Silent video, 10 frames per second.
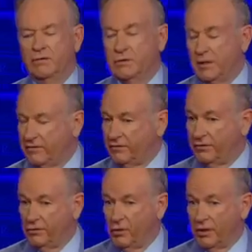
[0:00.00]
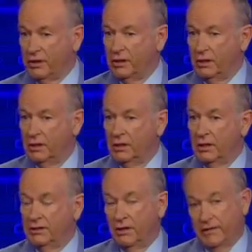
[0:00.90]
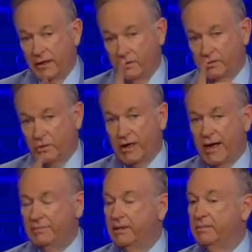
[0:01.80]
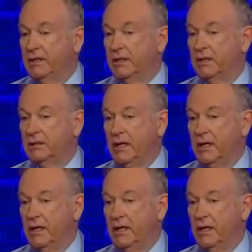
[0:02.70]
respect for authority. You know, that was what happened in McKinney,